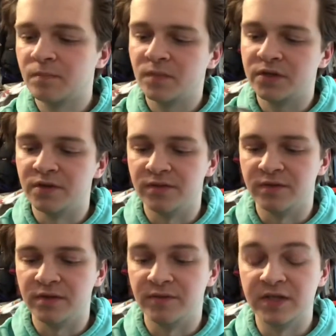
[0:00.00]
the
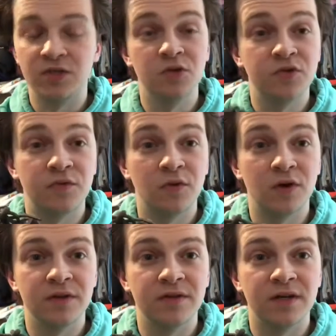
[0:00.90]
V2s
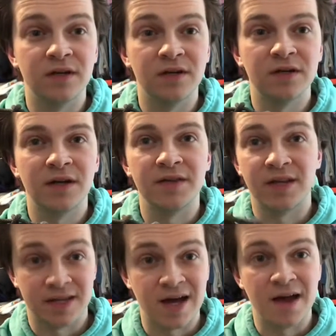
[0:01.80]
for the
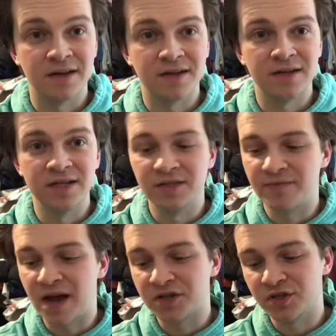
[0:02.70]
iconic Yeezy
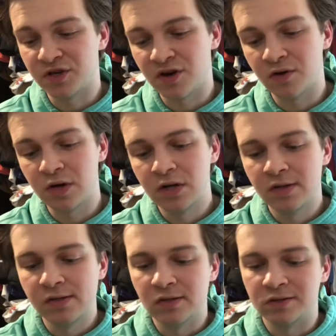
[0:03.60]
fashion show.
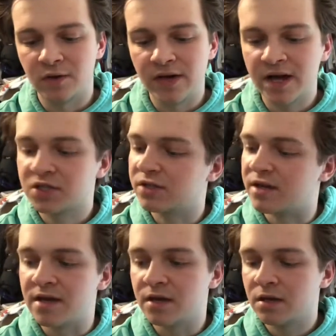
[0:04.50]
So
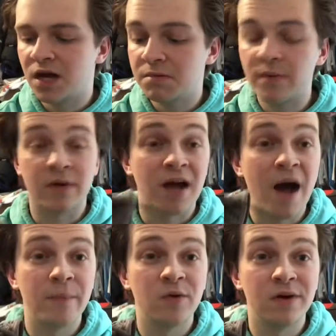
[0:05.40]
actually, I remember
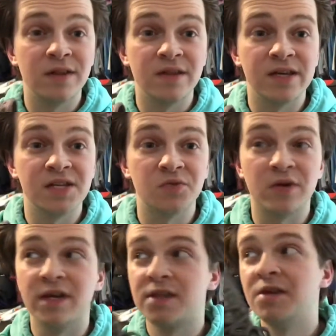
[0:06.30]
copping one of these
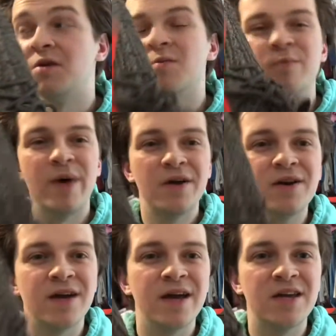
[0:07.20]
with Better
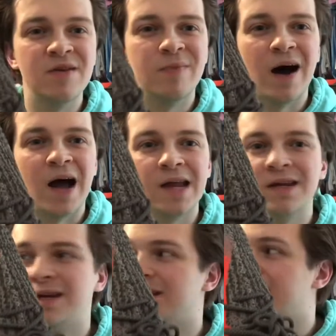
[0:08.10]
Nike Bot
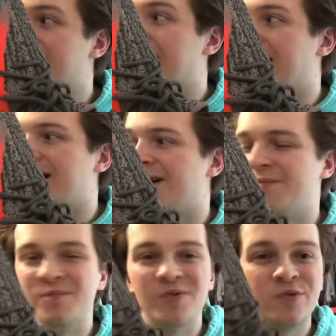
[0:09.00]

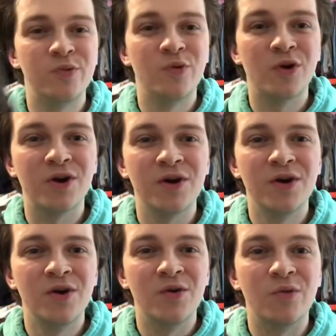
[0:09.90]
before
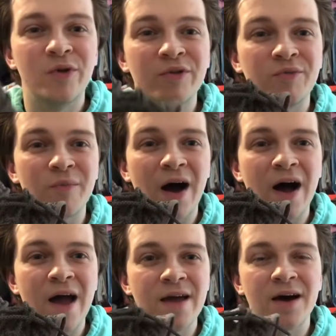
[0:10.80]
one of
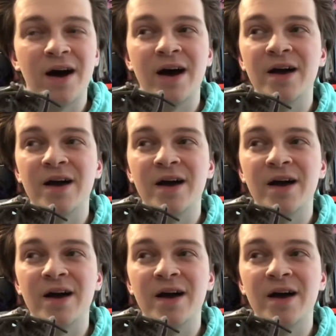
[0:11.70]
my